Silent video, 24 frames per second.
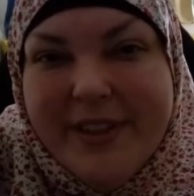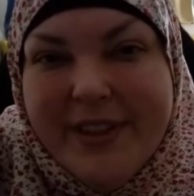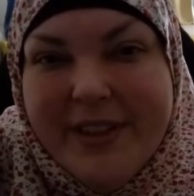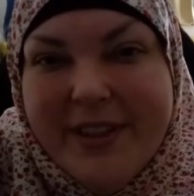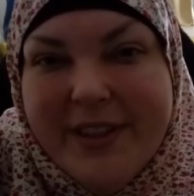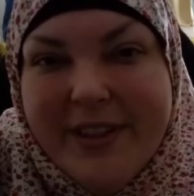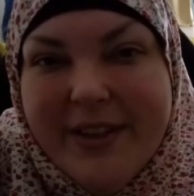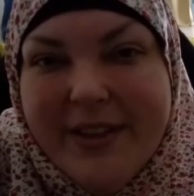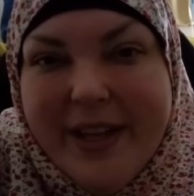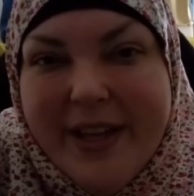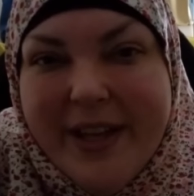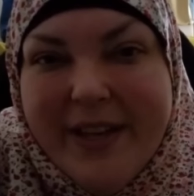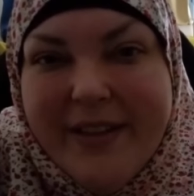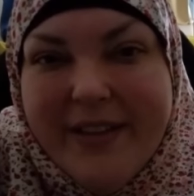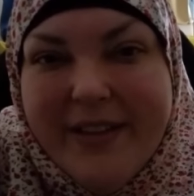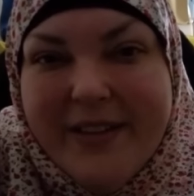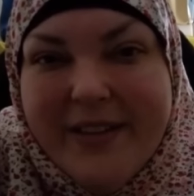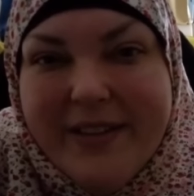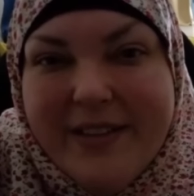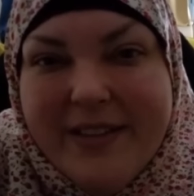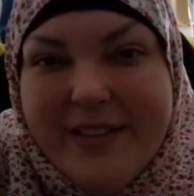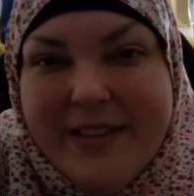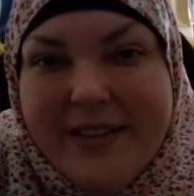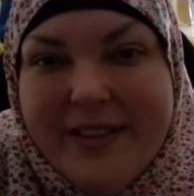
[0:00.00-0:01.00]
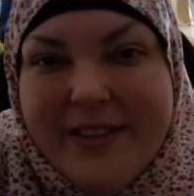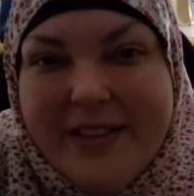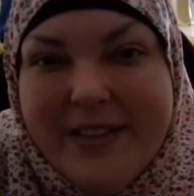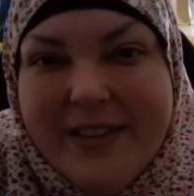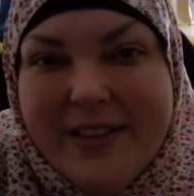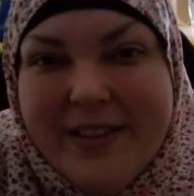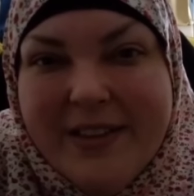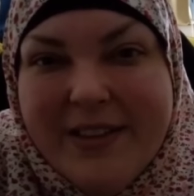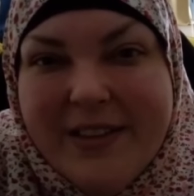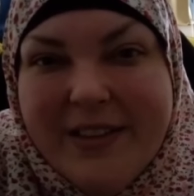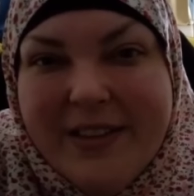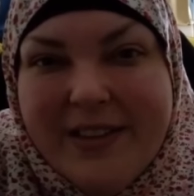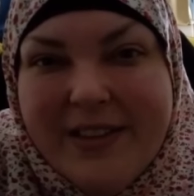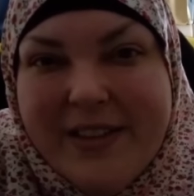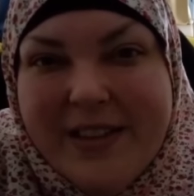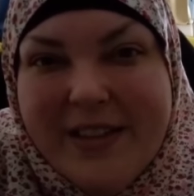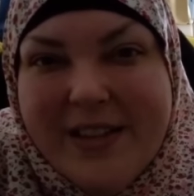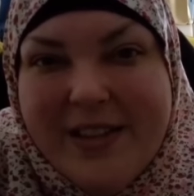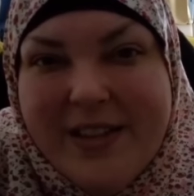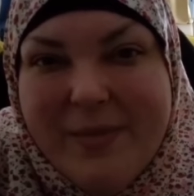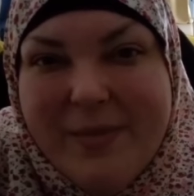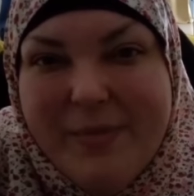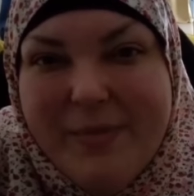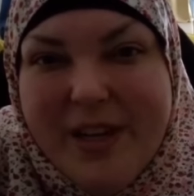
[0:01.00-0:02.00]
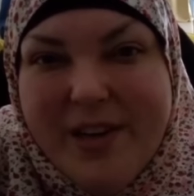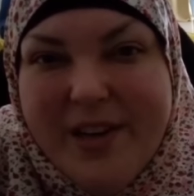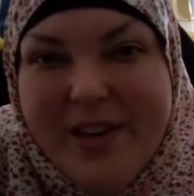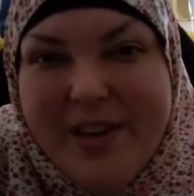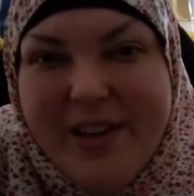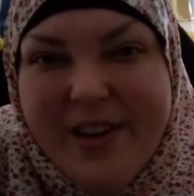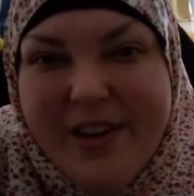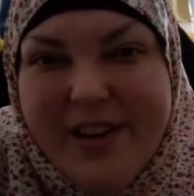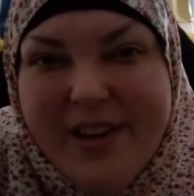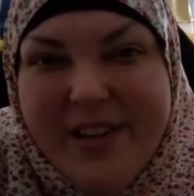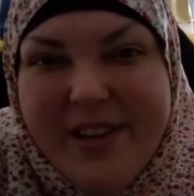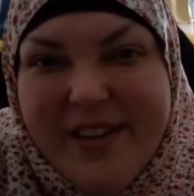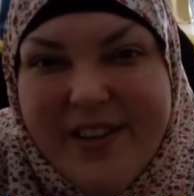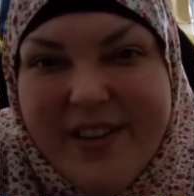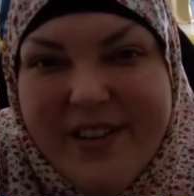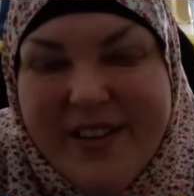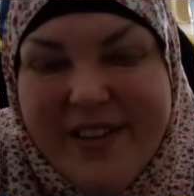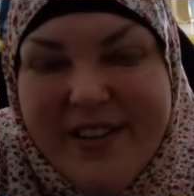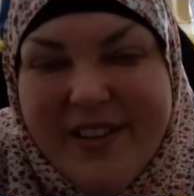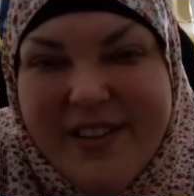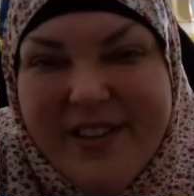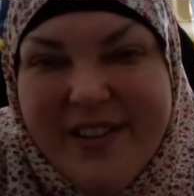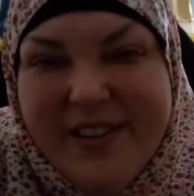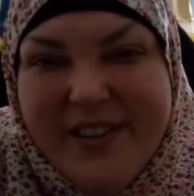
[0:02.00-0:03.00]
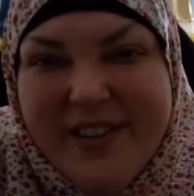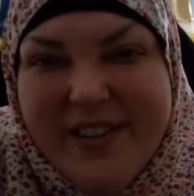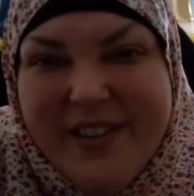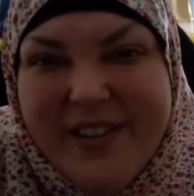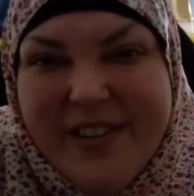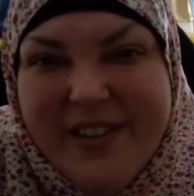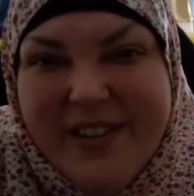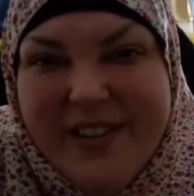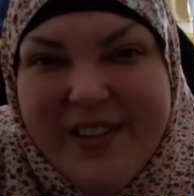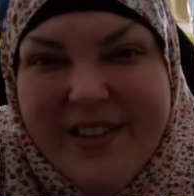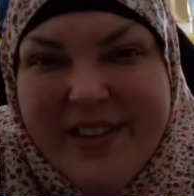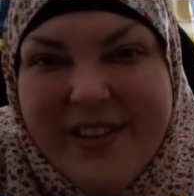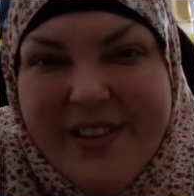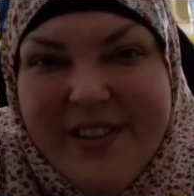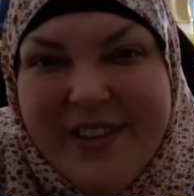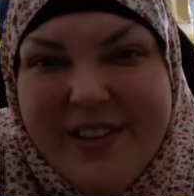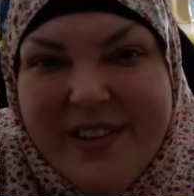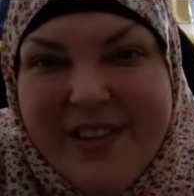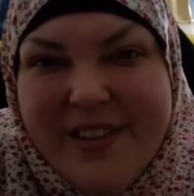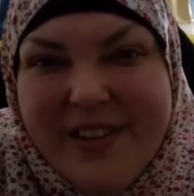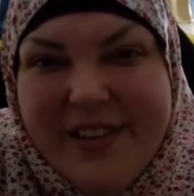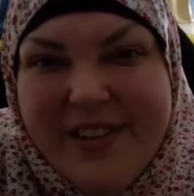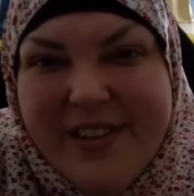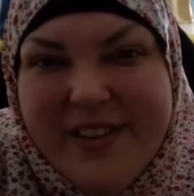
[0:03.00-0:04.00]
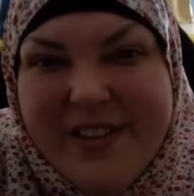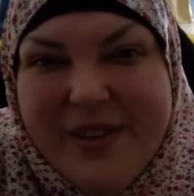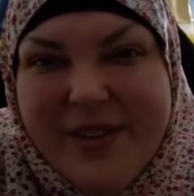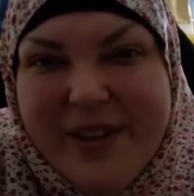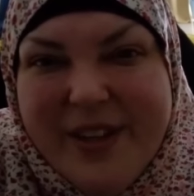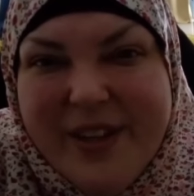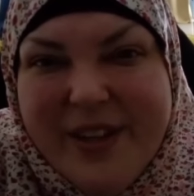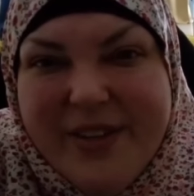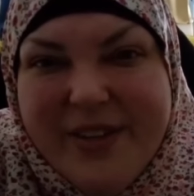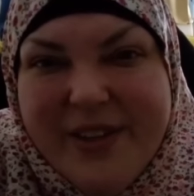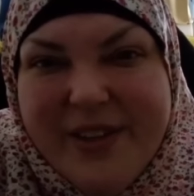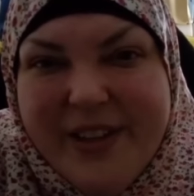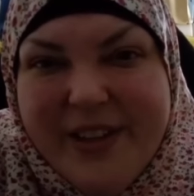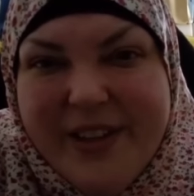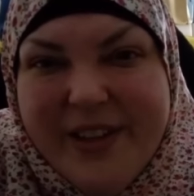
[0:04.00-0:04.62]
Oh yeah, it's on Peacock. Yeah. Sorry.